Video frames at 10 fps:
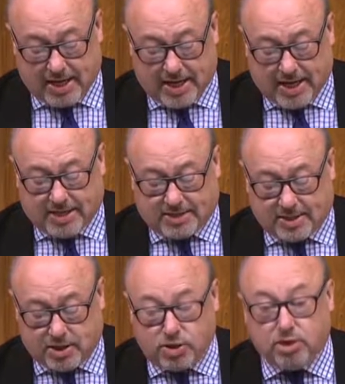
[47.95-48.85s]
is that a
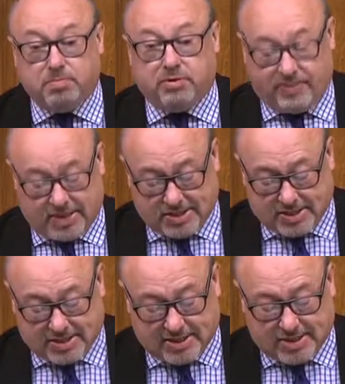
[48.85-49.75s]
number of the
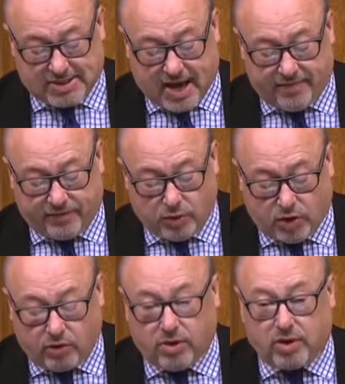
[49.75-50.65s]
existing staff who currently